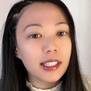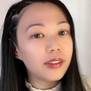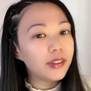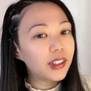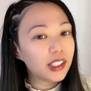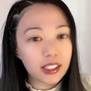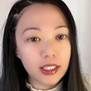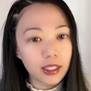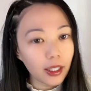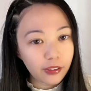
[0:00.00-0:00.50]

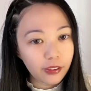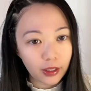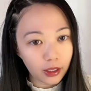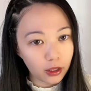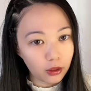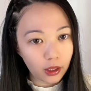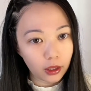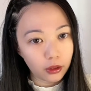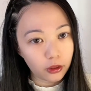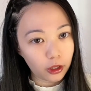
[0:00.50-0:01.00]
there's
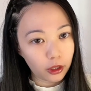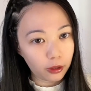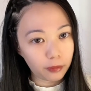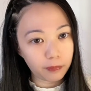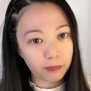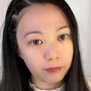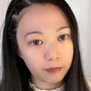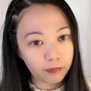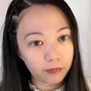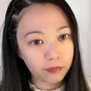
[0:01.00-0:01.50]
nothing you can
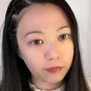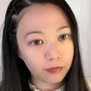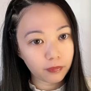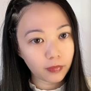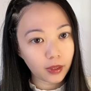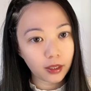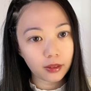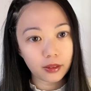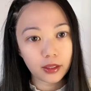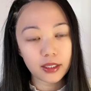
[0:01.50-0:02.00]
do.
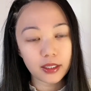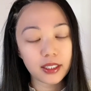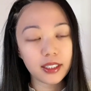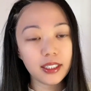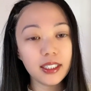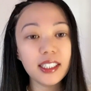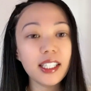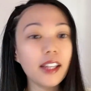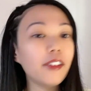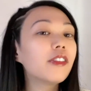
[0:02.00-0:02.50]
There's
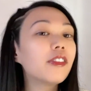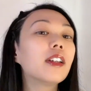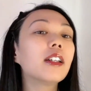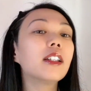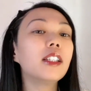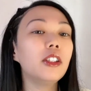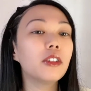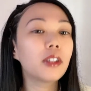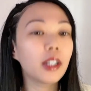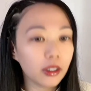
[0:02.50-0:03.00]

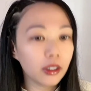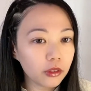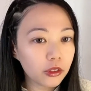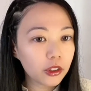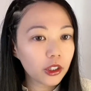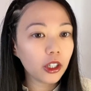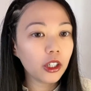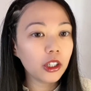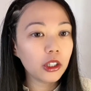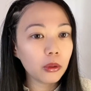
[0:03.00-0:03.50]
nothing you
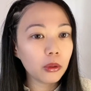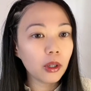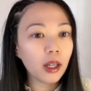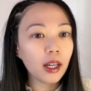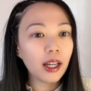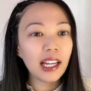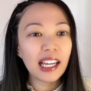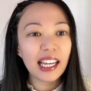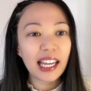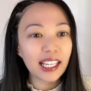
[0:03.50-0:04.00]
can
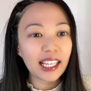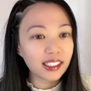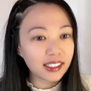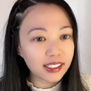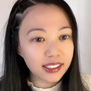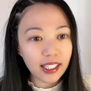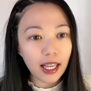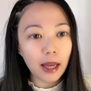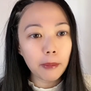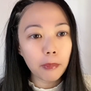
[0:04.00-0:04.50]
do
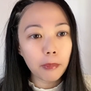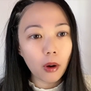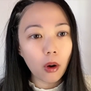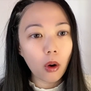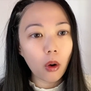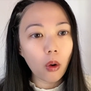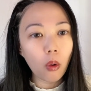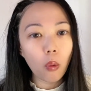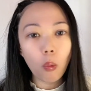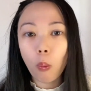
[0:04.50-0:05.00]

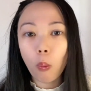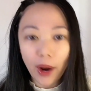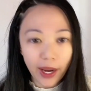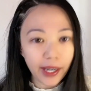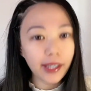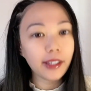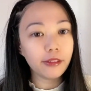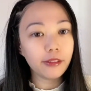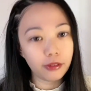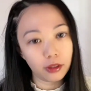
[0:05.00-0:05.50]
except
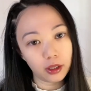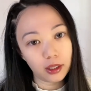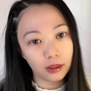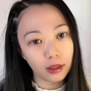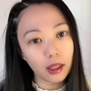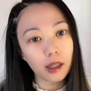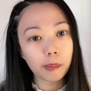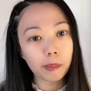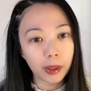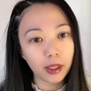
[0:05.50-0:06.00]
wait for the
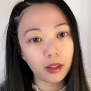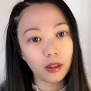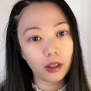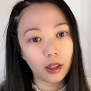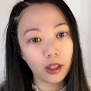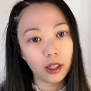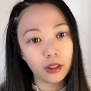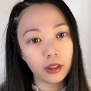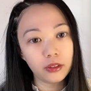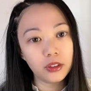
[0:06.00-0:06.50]
luck
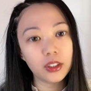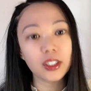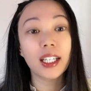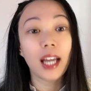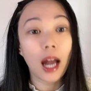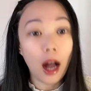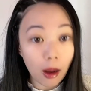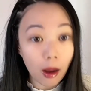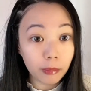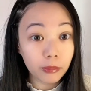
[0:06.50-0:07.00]
pillar to
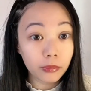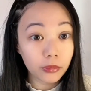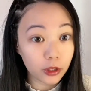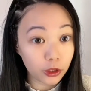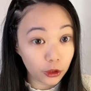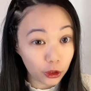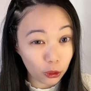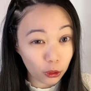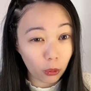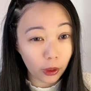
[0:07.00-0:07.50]
come
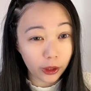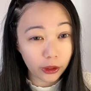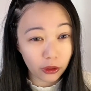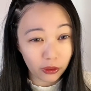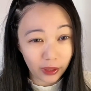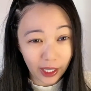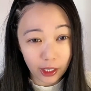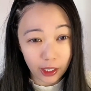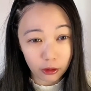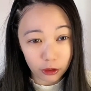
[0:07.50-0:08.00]
to join
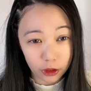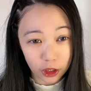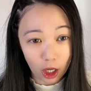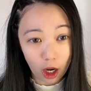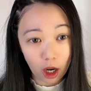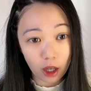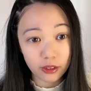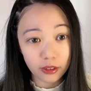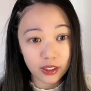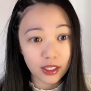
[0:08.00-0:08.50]
your natal
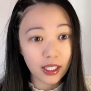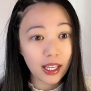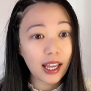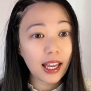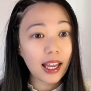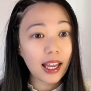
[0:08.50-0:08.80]
chart.